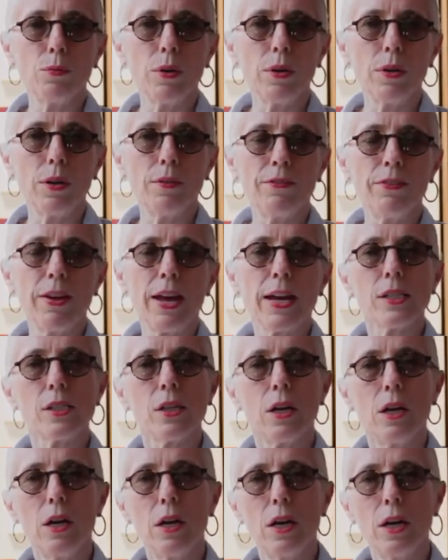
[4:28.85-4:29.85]
effects
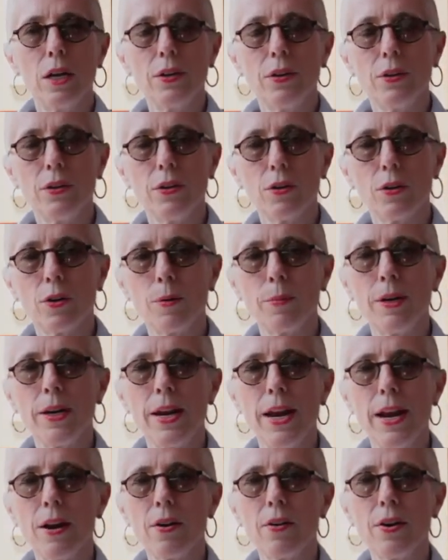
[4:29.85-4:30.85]
on urban
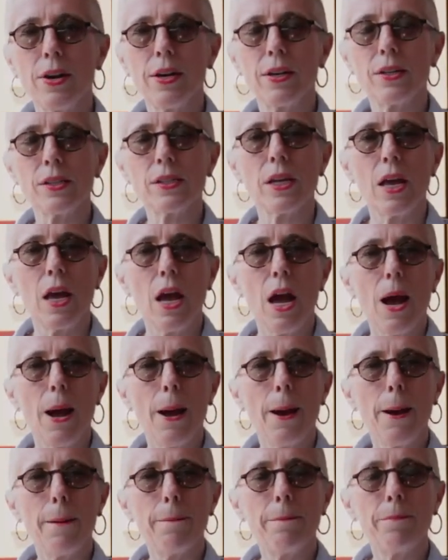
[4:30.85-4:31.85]
areas,
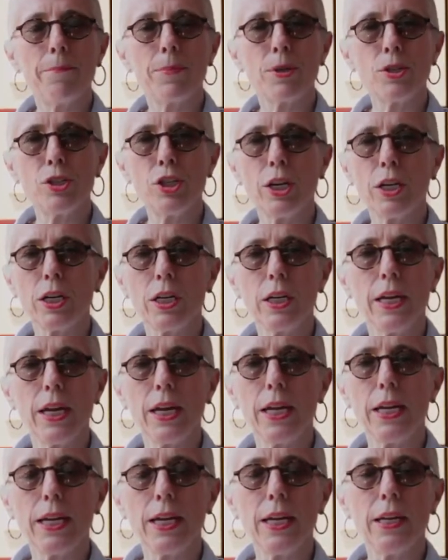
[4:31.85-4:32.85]

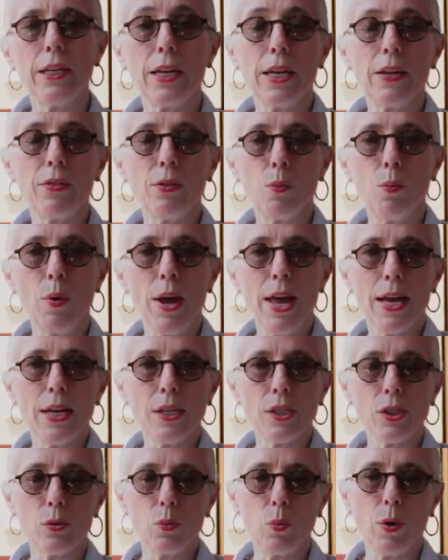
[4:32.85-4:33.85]
particularly in the
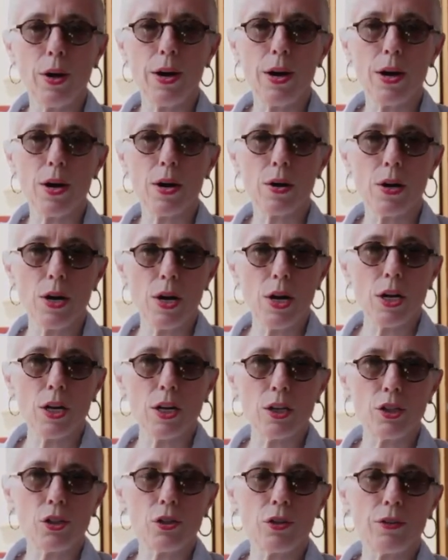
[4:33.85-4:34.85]
West, where
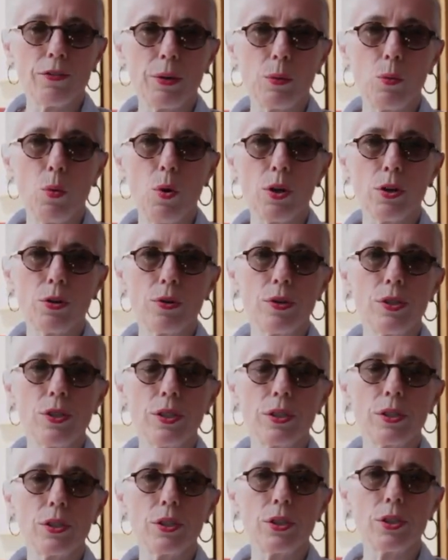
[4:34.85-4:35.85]
conserving water is
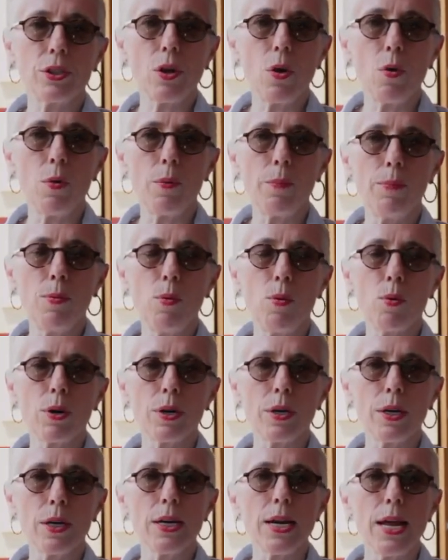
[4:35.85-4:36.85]
so
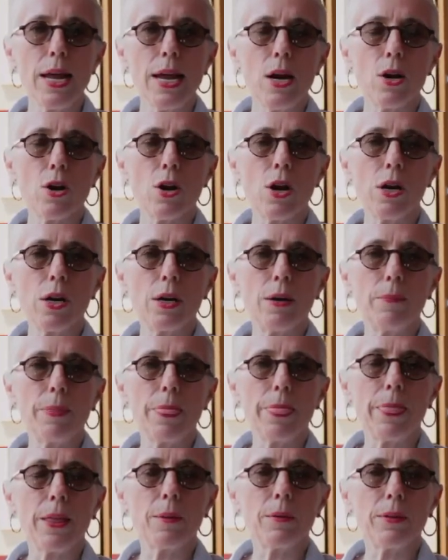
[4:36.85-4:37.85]
important.
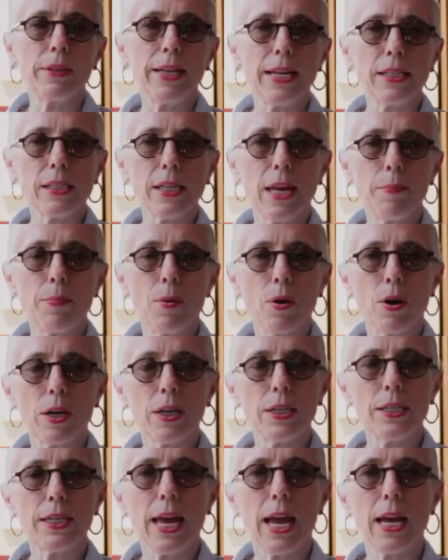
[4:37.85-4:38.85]
Landscape
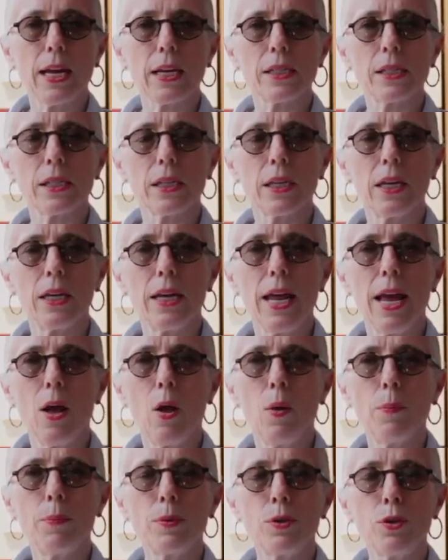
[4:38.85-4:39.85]
architects can
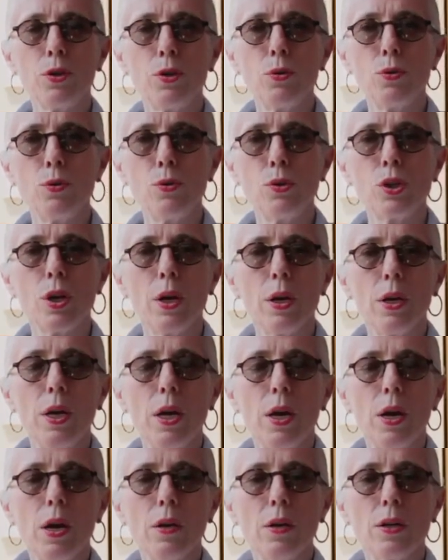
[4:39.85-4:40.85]
help use
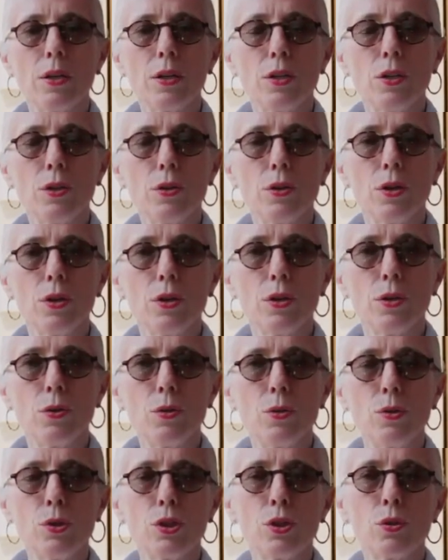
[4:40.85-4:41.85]

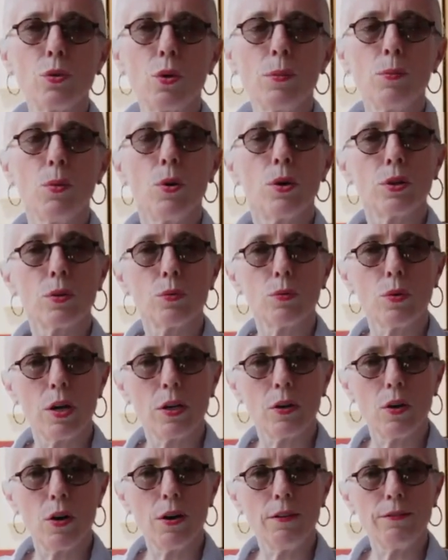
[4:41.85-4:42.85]
stormwater
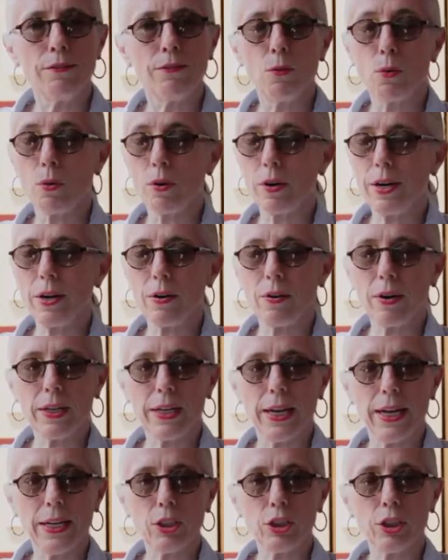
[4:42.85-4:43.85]
runoff for
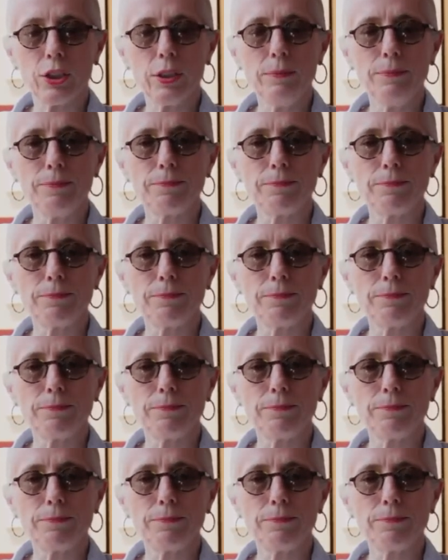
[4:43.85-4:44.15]
irrigation.